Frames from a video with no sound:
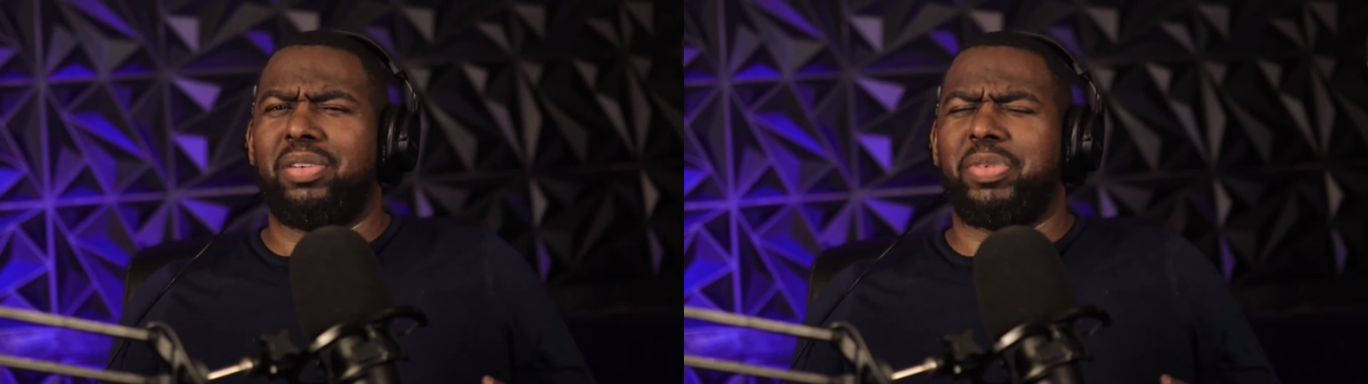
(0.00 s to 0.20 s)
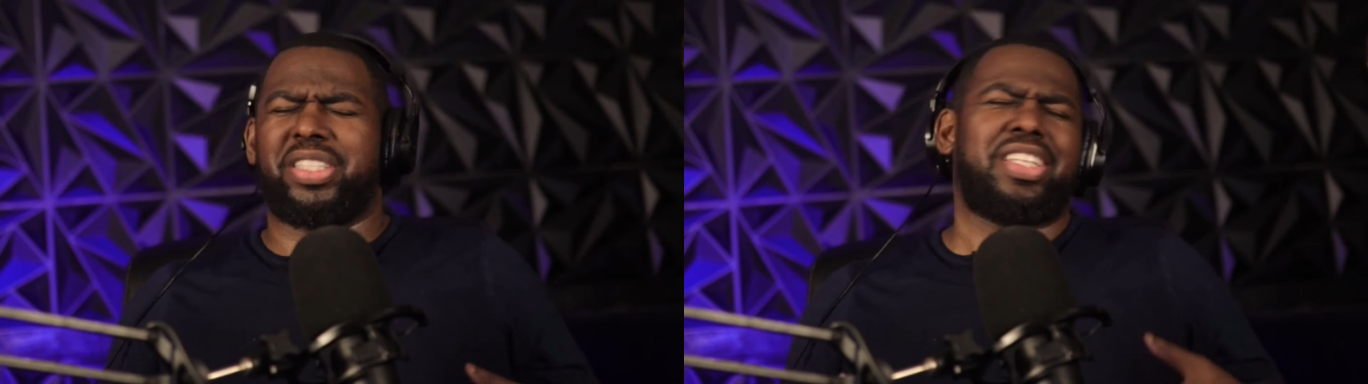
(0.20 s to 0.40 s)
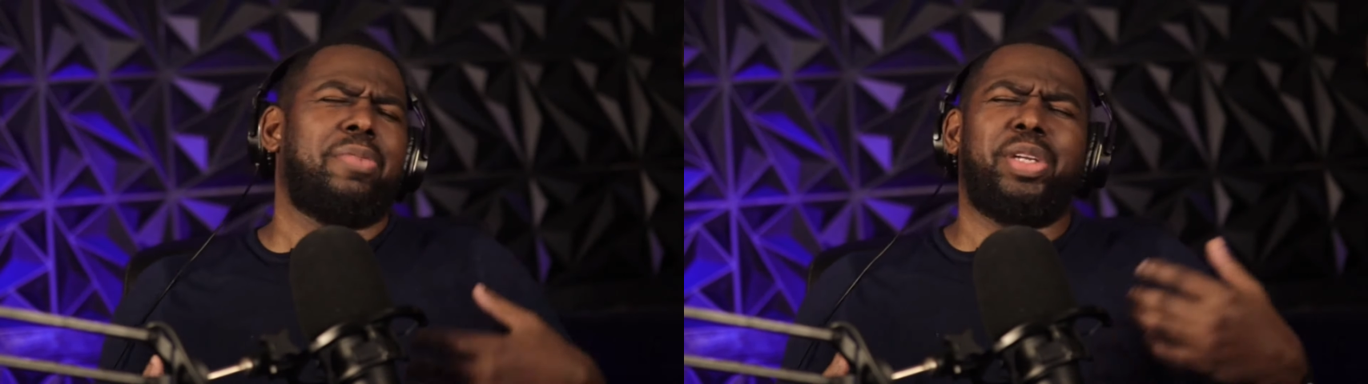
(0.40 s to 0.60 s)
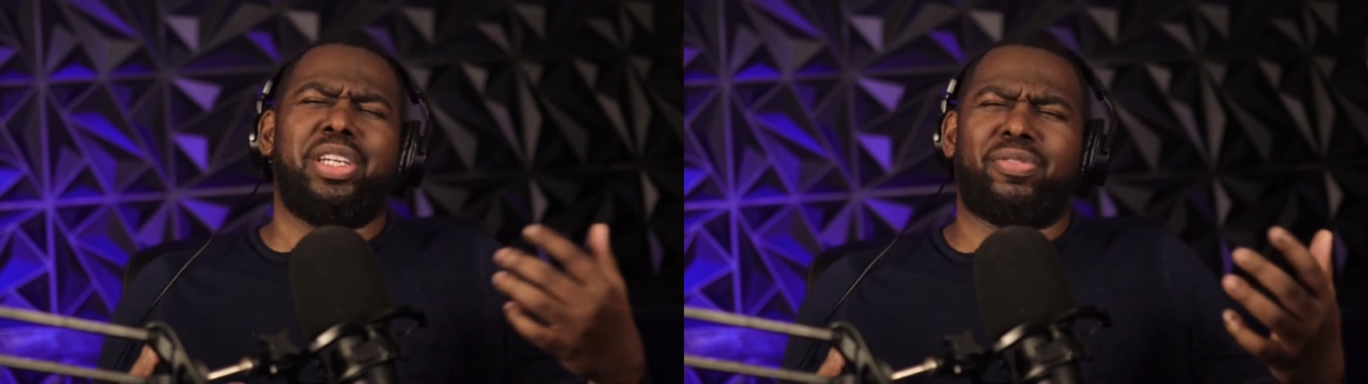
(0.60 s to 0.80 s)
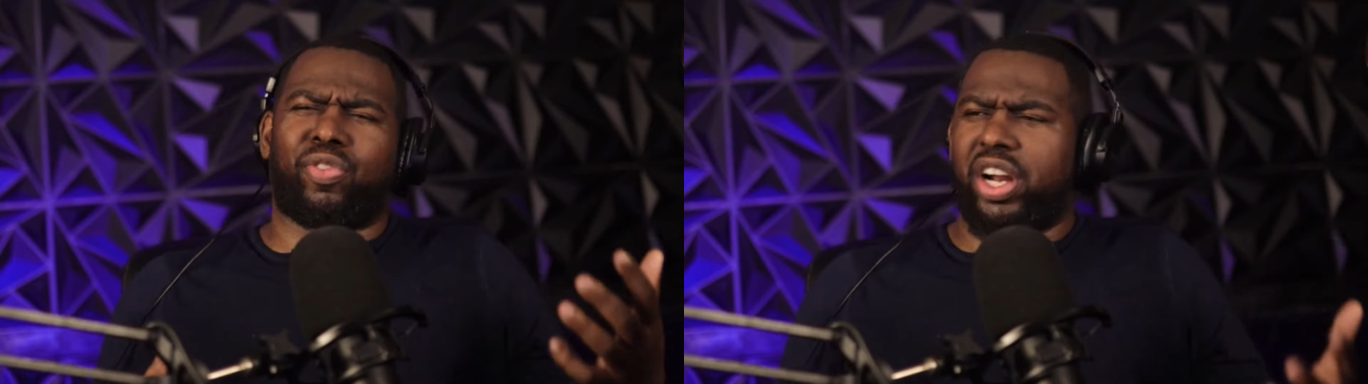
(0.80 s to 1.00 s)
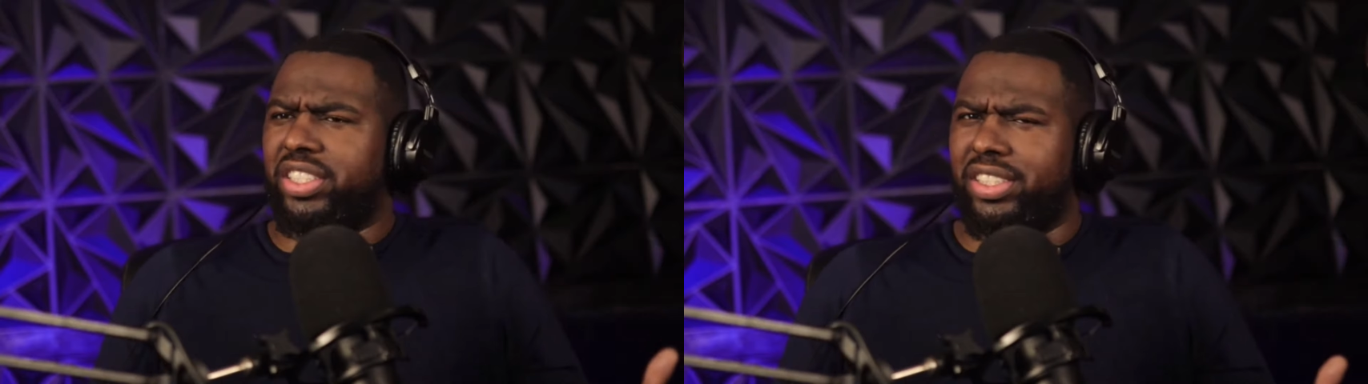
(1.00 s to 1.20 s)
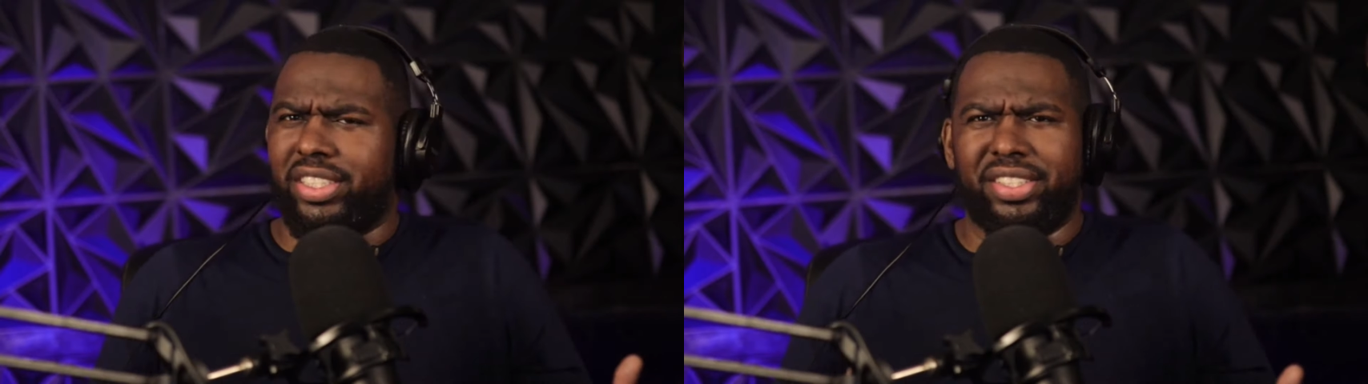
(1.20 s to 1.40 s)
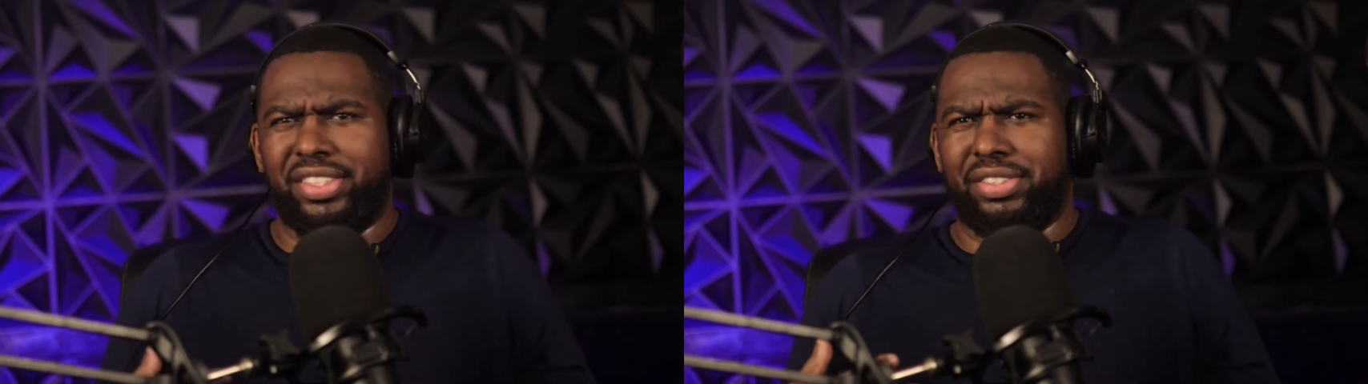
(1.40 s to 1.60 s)
but does that mean Fresh
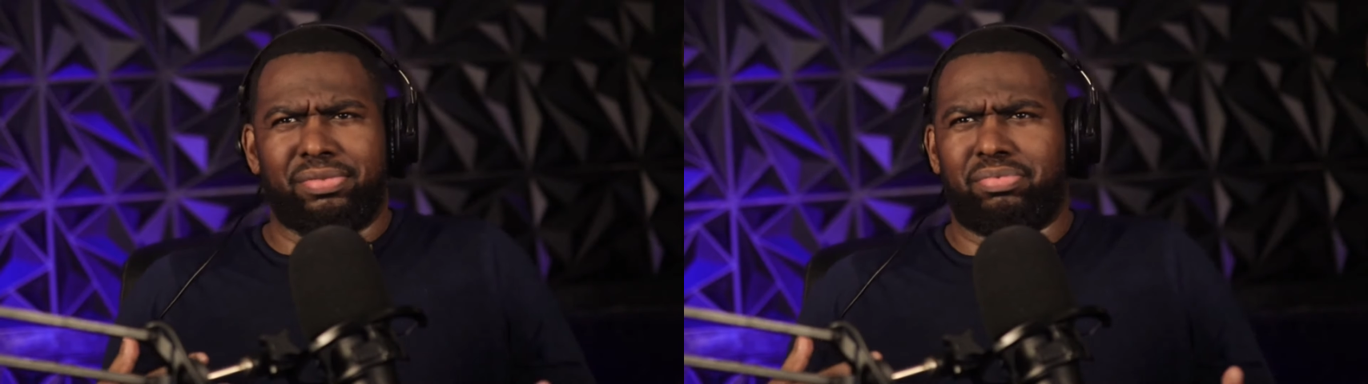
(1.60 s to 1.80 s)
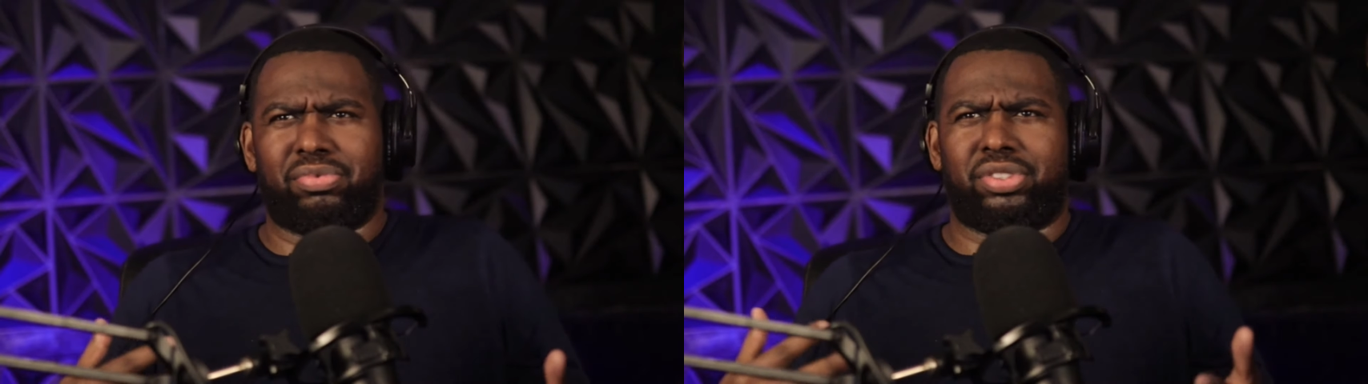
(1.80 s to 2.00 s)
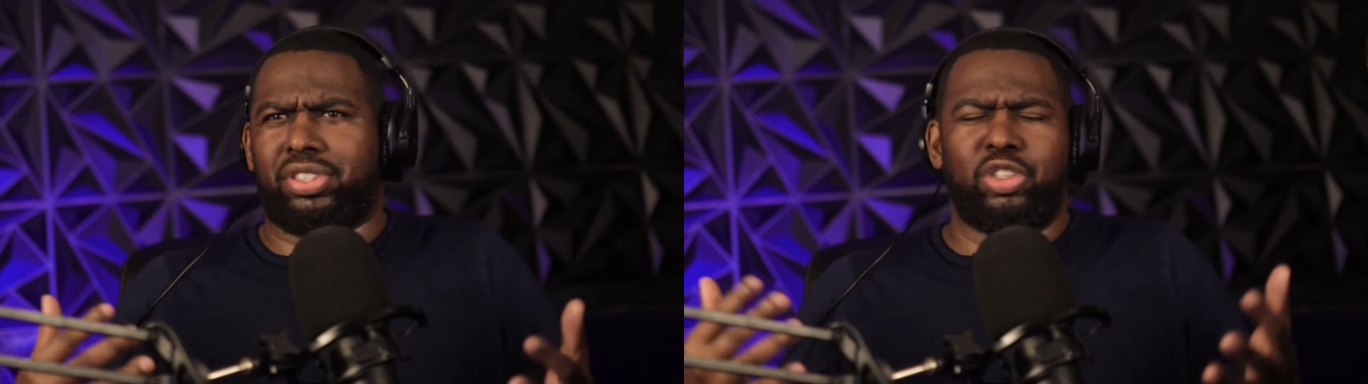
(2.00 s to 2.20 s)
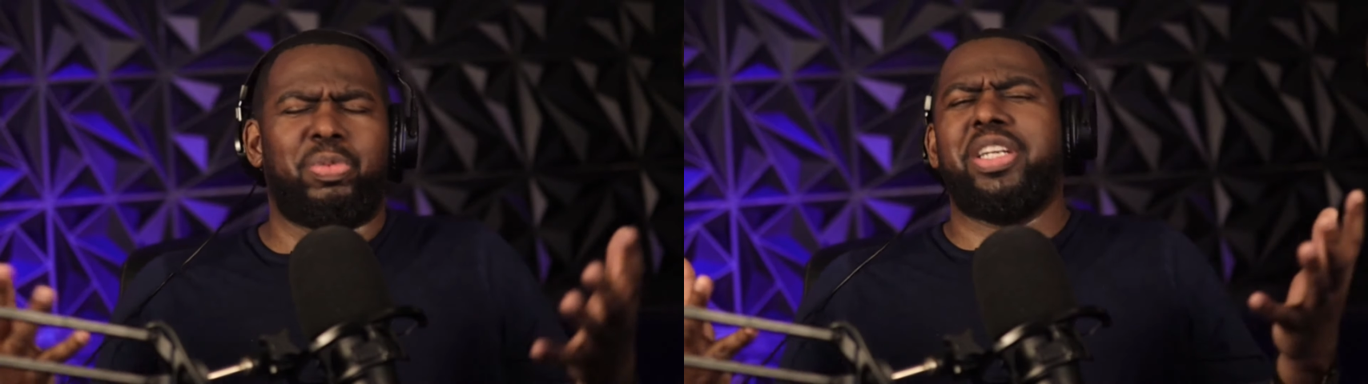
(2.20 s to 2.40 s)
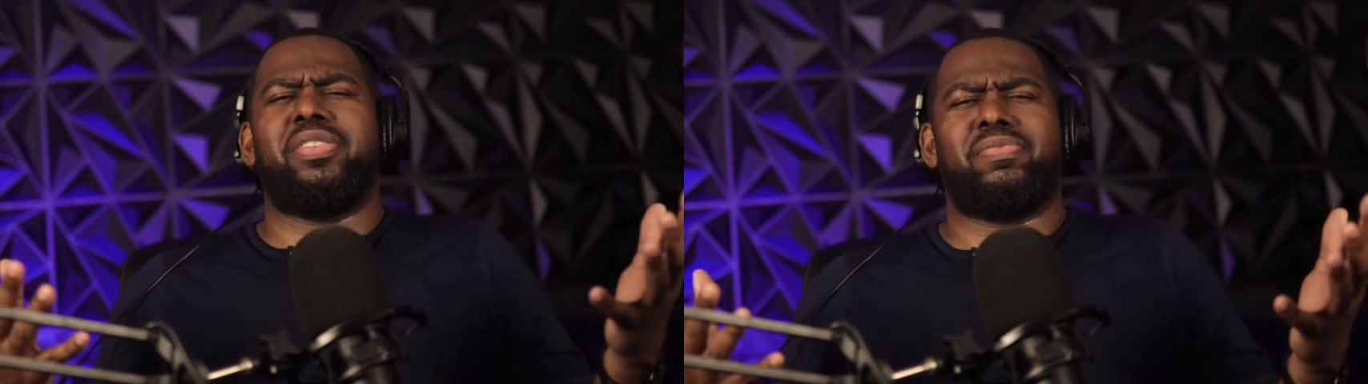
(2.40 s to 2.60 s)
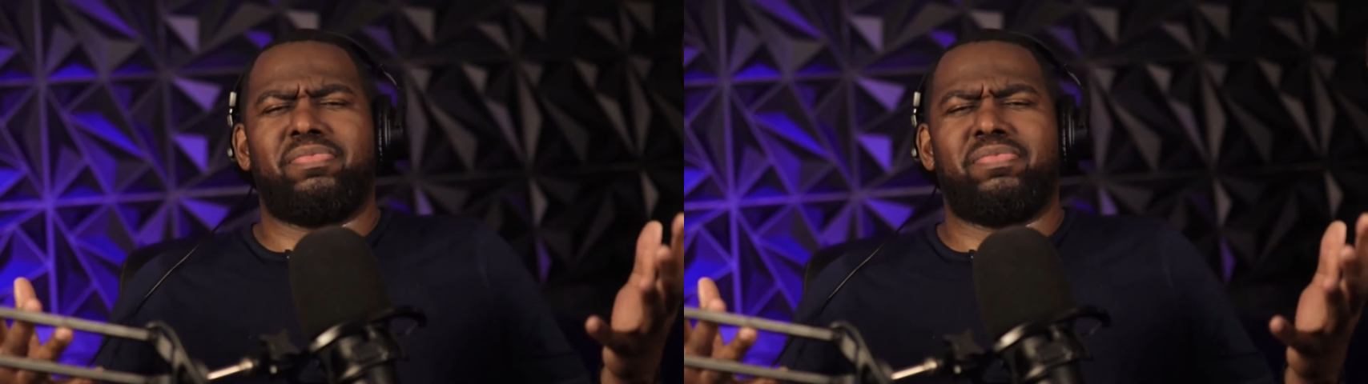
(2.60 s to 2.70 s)
isn't stupid?